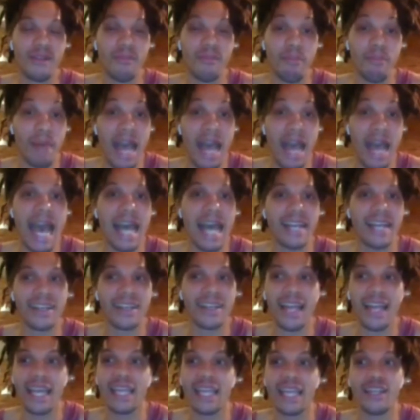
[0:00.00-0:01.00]
bad.
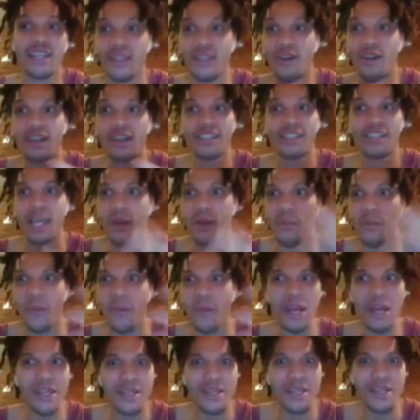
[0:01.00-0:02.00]
Like, it looks like
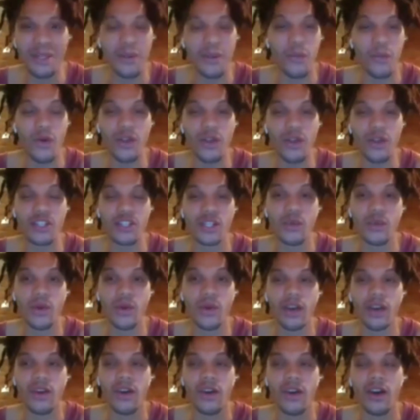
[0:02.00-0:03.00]
what is in the world is
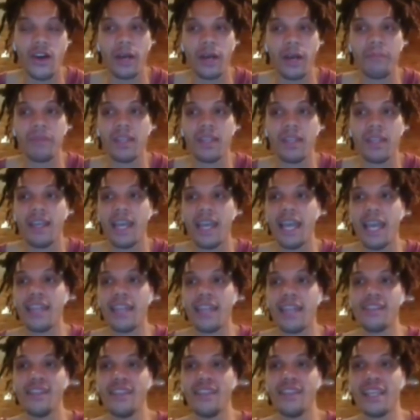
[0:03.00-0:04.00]
going on?
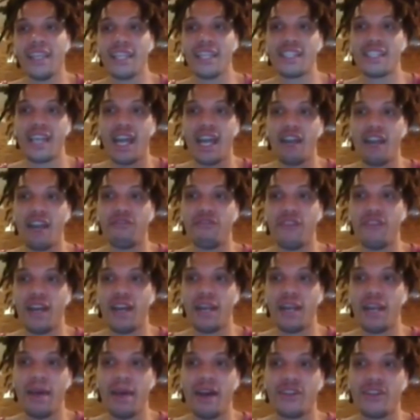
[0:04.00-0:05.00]
And this is the thing that's kind of
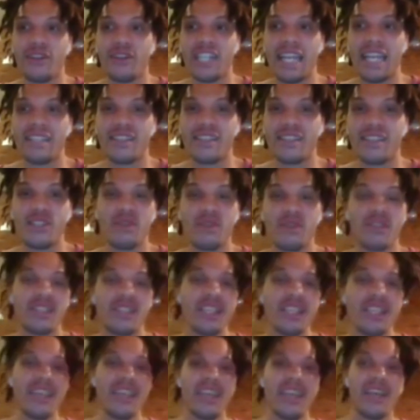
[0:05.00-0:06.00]
fun about chess, is you
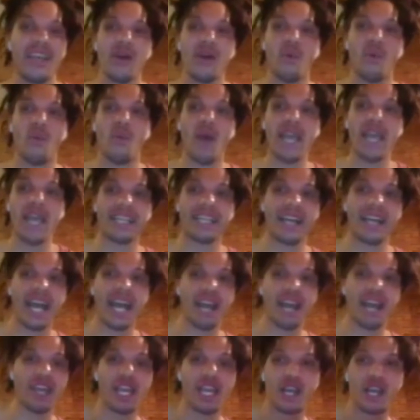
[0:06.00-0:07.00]
see white
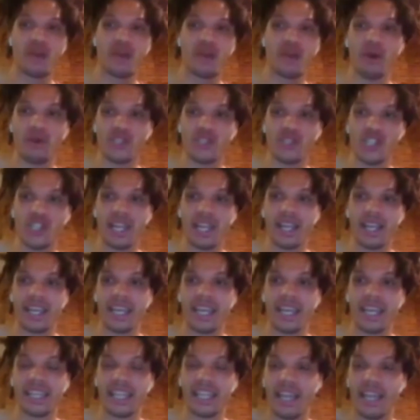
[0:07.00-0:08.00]
kind of
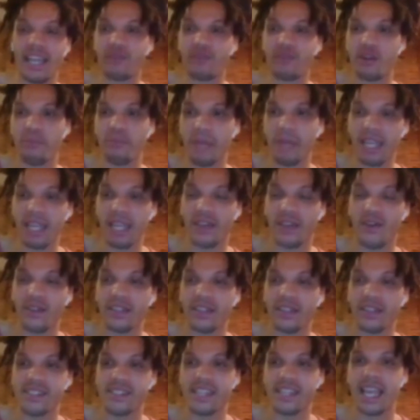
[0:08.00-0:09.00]
encroaching and leverage, making
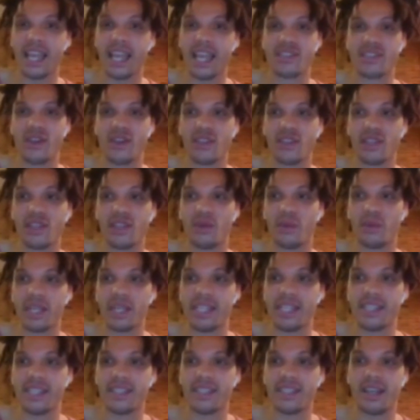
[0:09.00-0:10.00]
all these gains on the
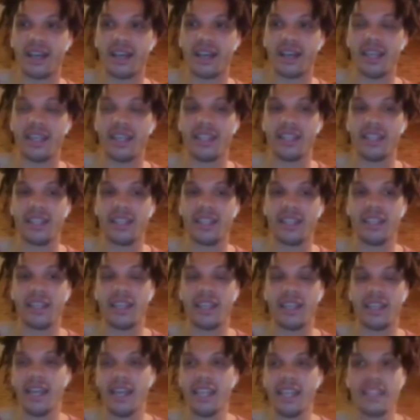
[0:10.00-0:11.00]
queen side,
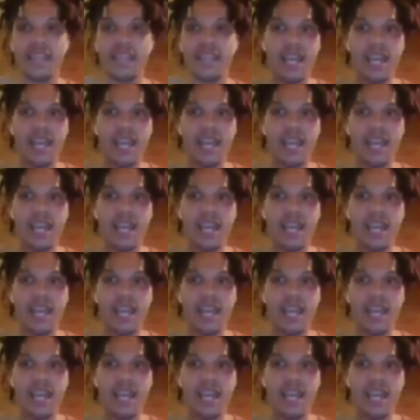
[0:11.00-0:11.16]
and